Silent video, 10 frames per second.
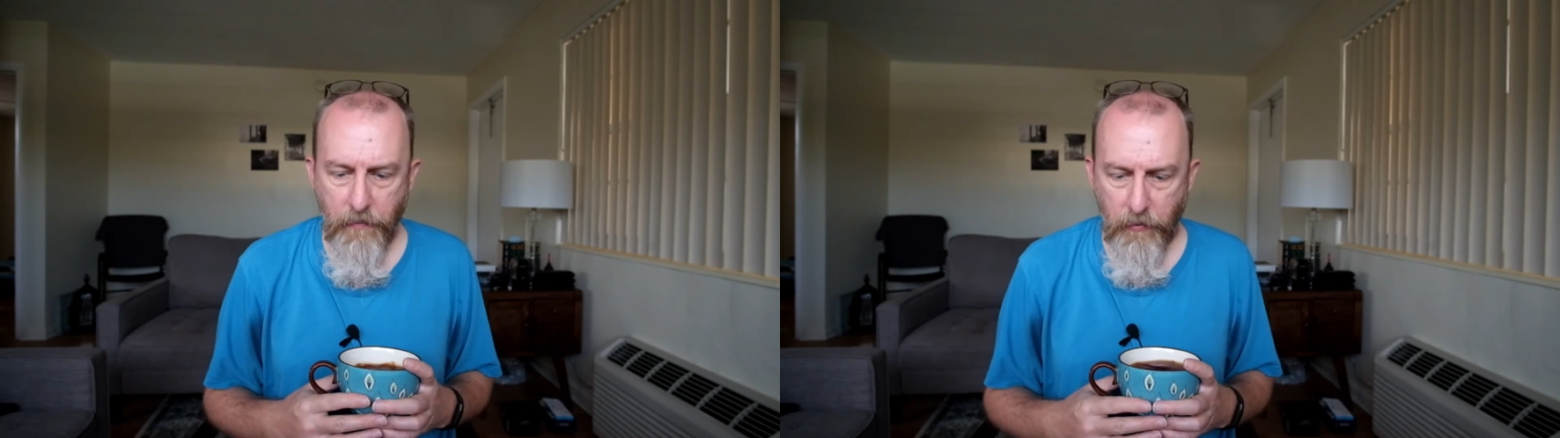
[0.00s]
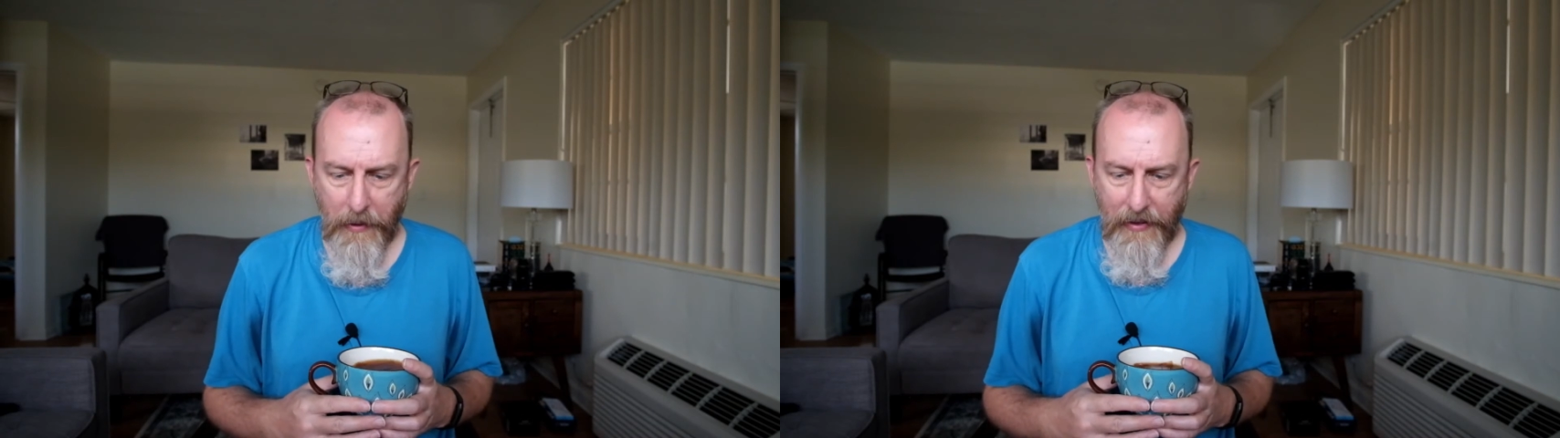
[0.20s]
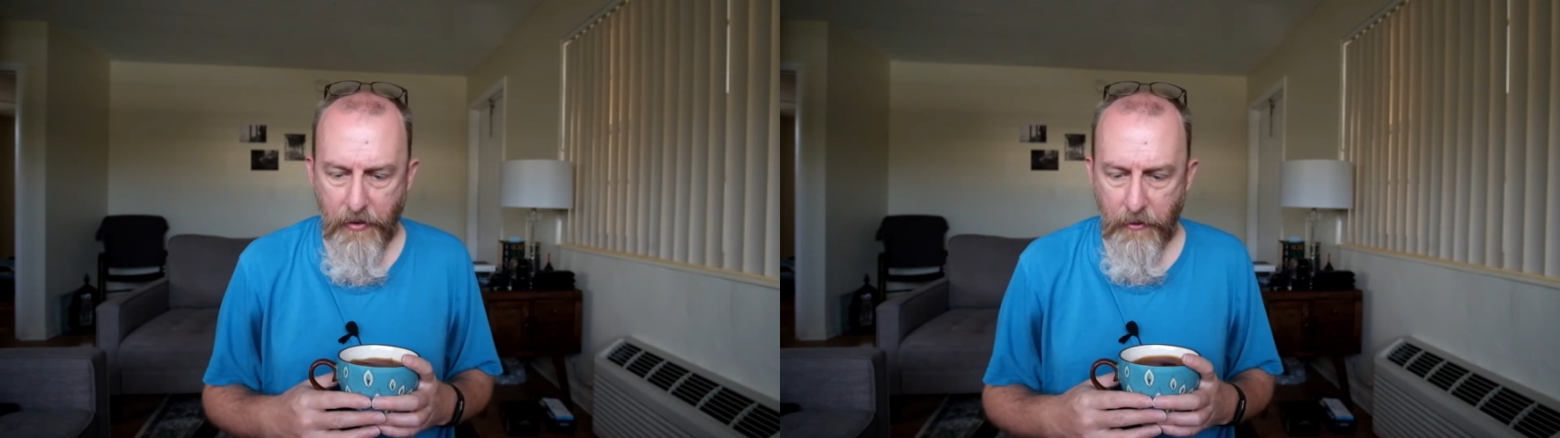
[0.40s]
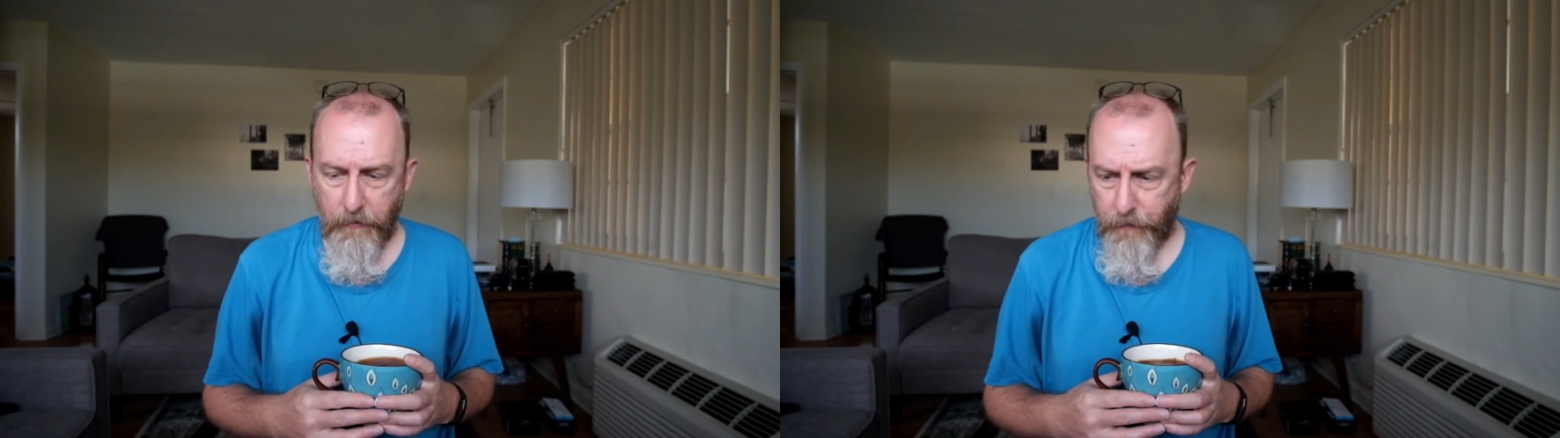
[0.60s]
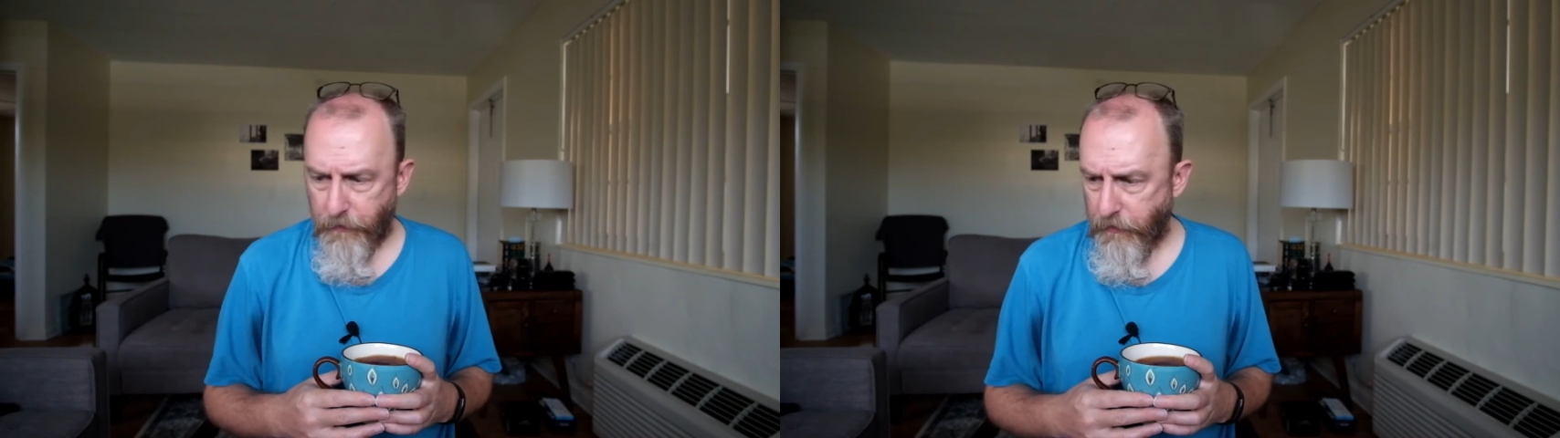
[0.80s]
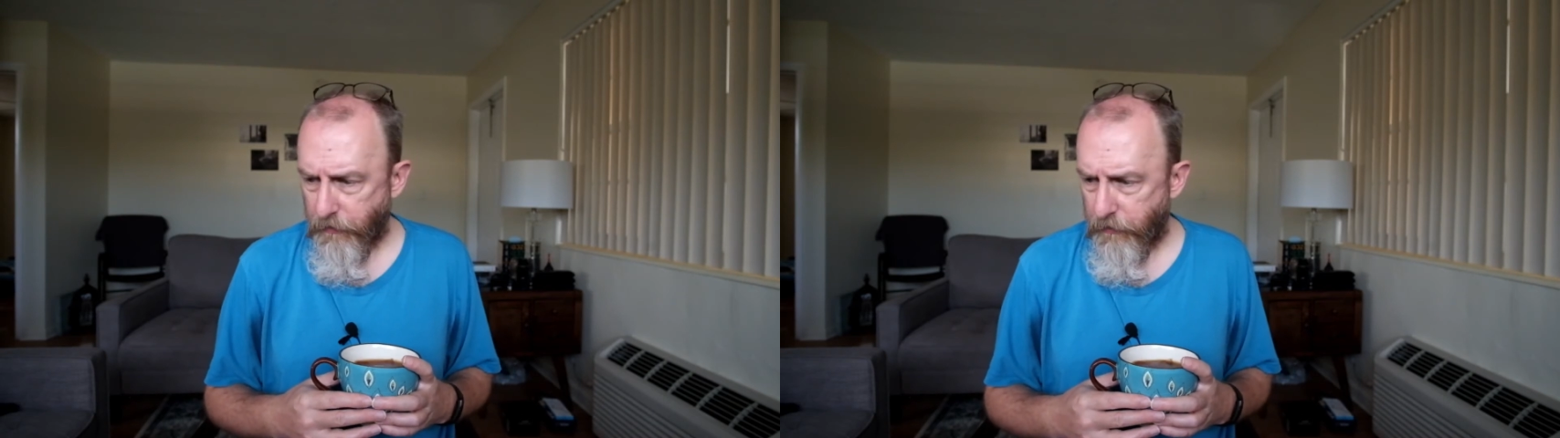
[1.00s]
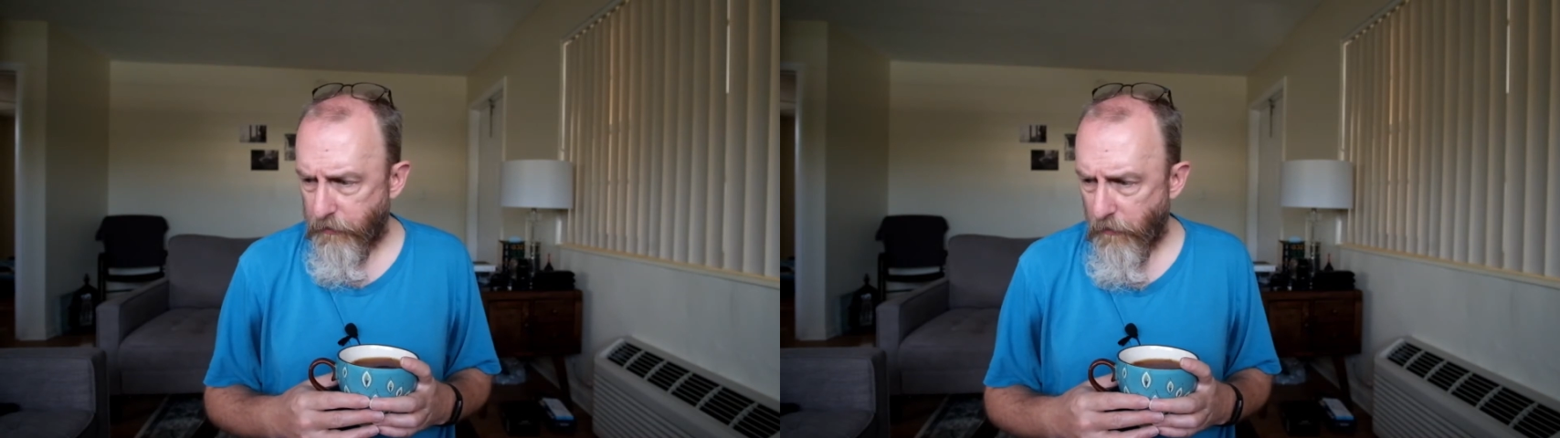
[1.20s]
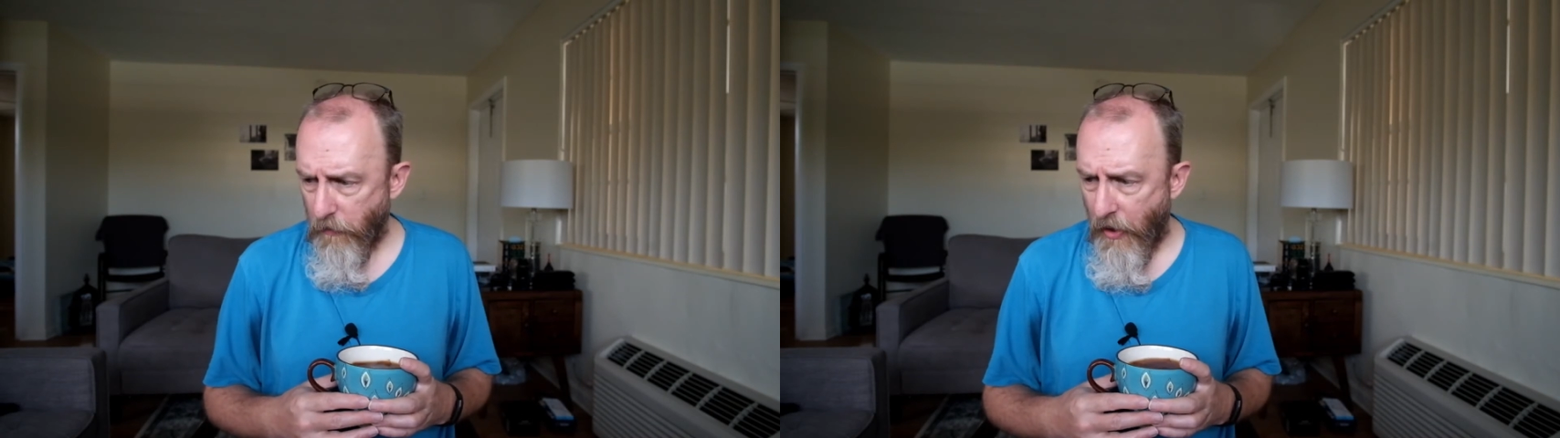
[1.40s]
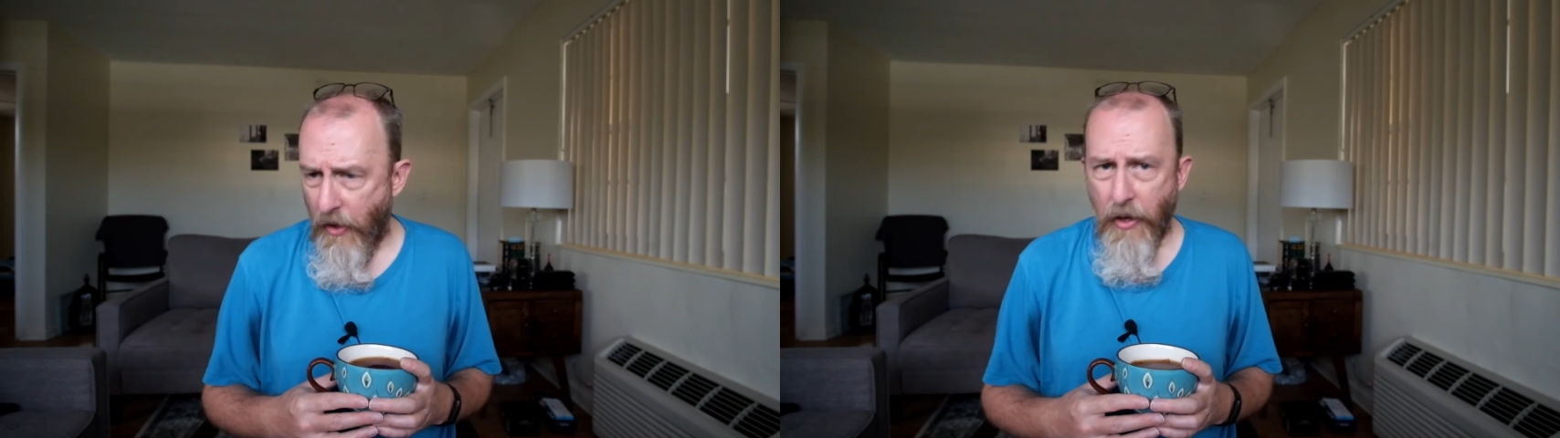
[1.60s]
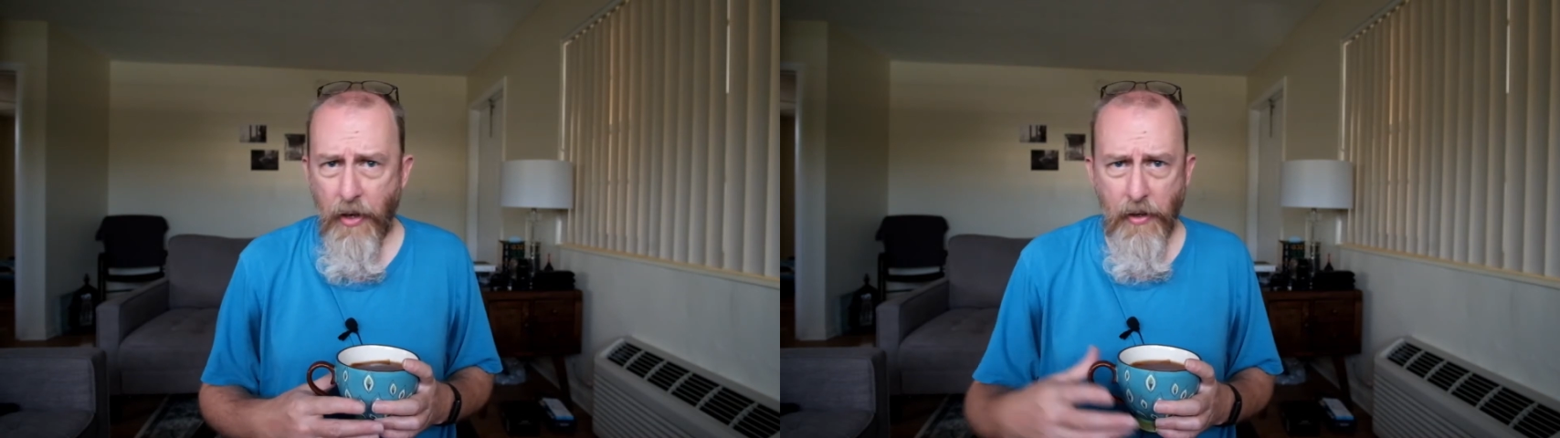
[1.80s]
for my Kindle
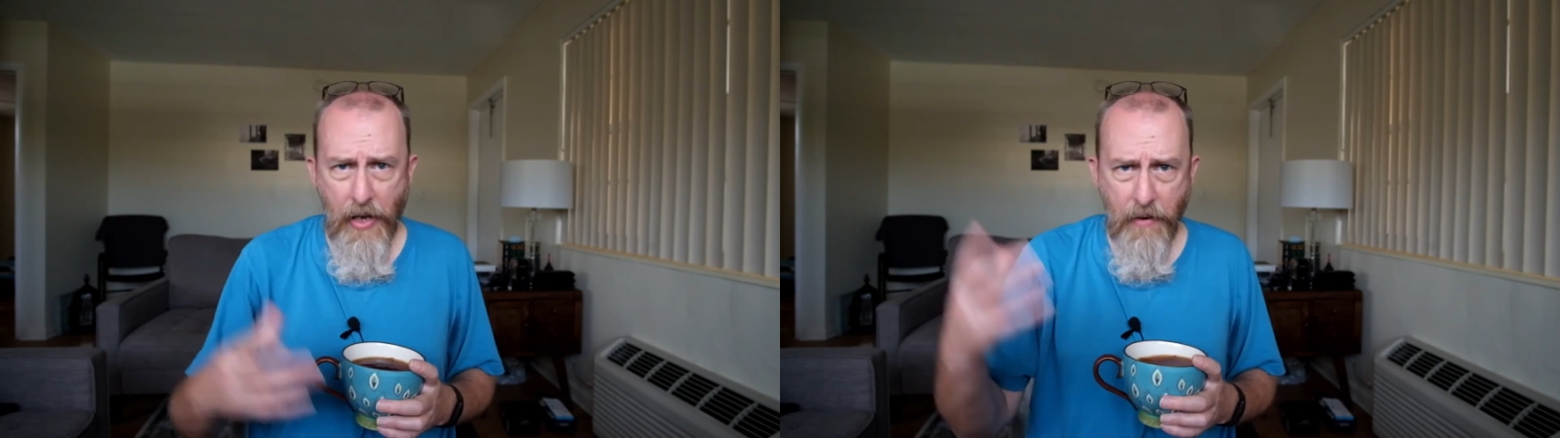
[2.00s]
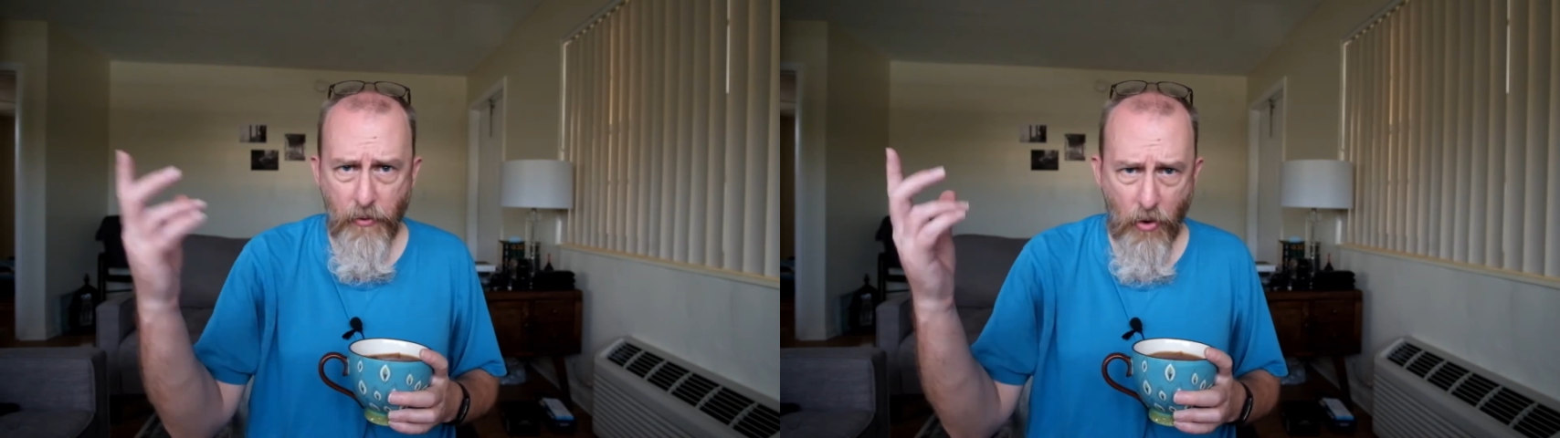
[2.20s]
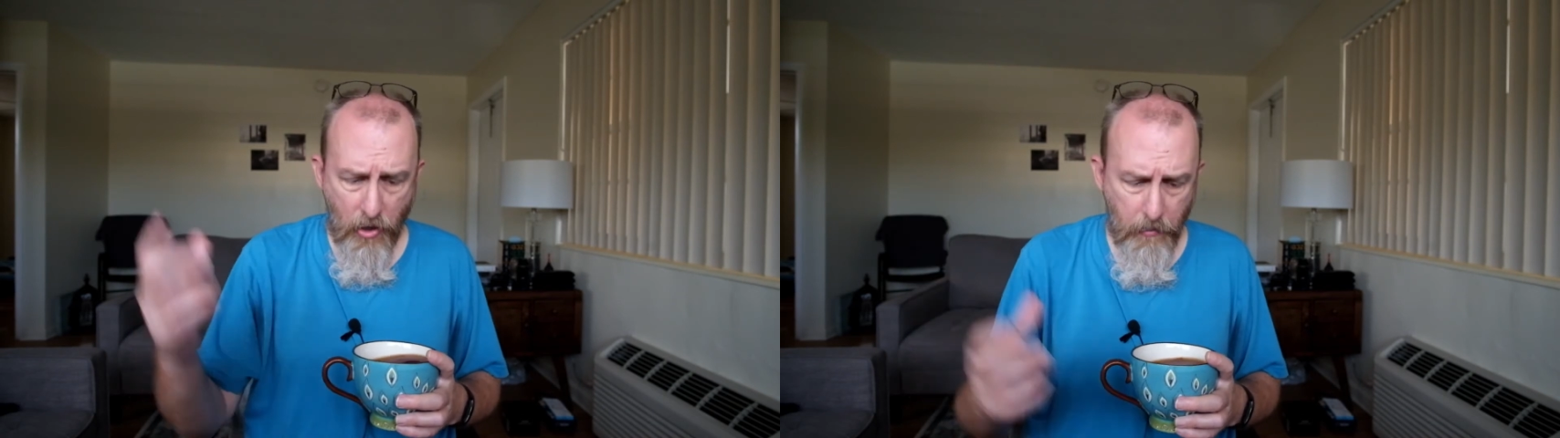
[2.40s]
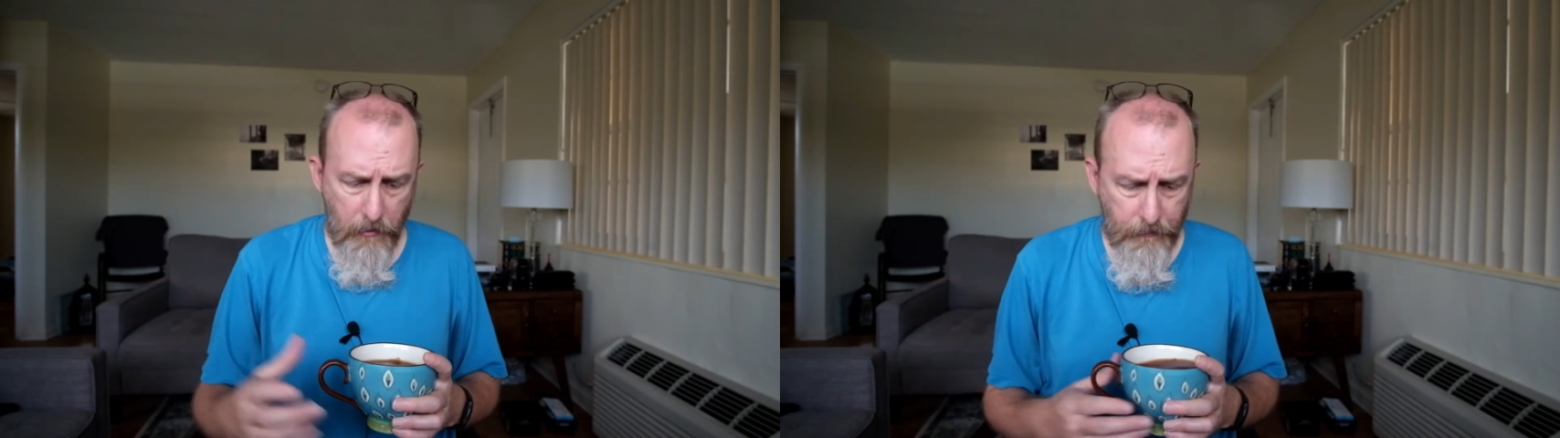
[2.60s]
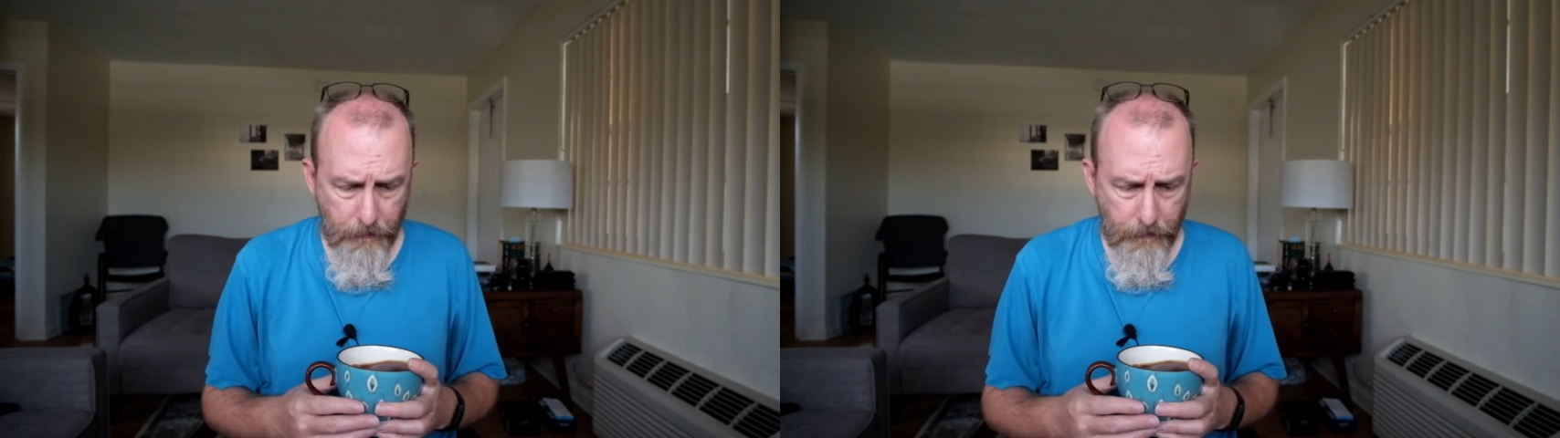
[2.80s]
and for Audible.